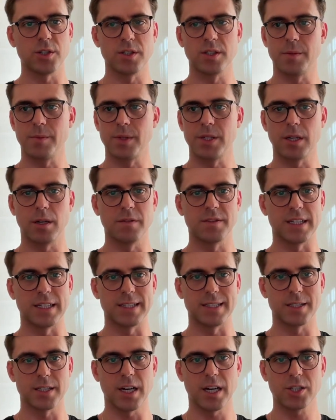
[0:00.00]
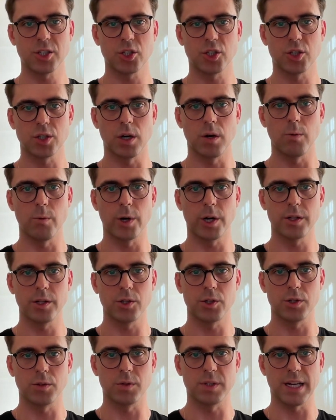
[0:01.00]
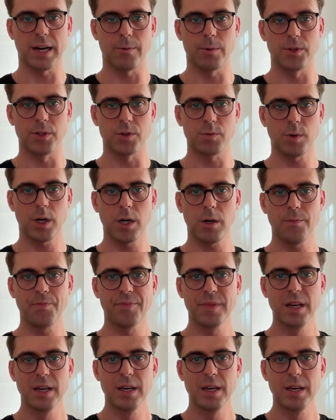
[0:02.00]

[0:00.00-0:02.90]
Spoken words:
themselves as such, so we're going to choose that one as well.